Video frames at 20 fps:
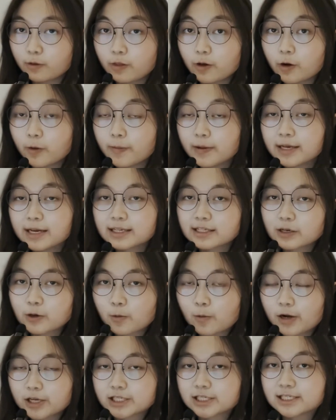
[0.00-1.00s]
with
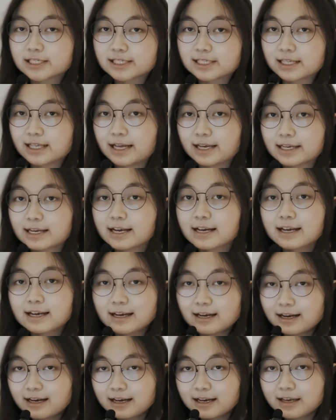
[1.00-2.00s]
open-ended questions like,
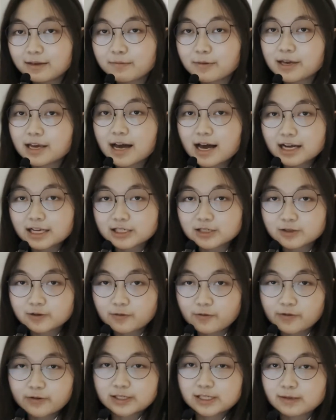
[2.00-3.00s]
"Hi, may I ask
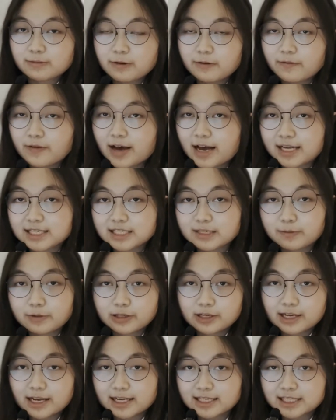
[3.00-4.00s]
you for some advice
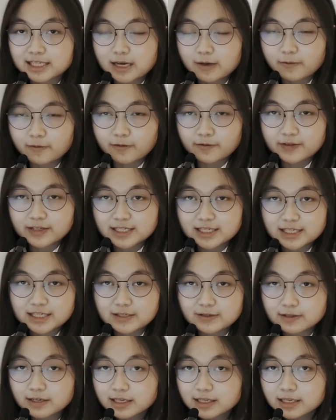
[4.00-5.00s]
about the exam of this
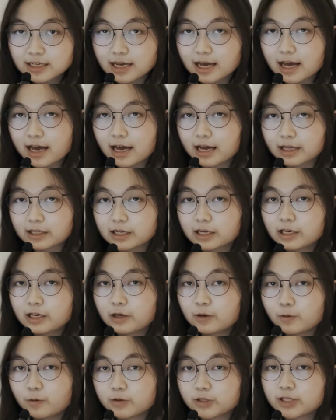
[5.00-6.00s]
unit? And
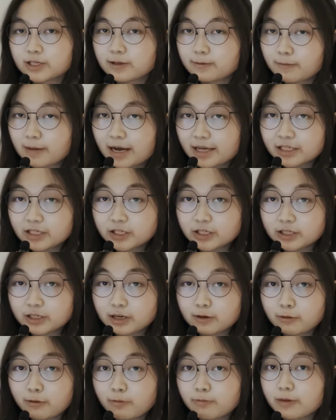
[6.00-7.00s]
would you mind to
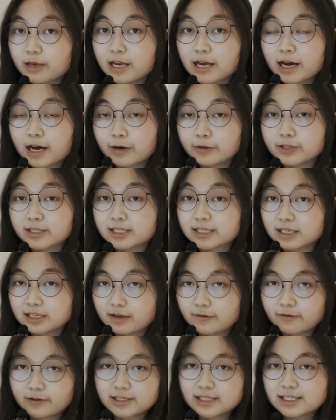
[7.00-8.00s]
share with me how you
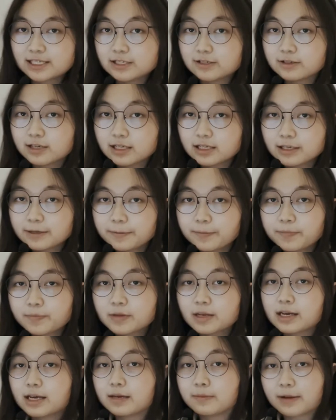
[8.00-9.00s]
study for this unit?"
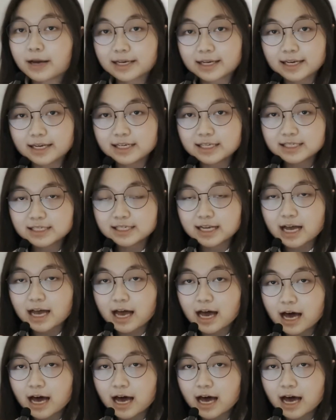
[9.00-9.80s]
In my case, I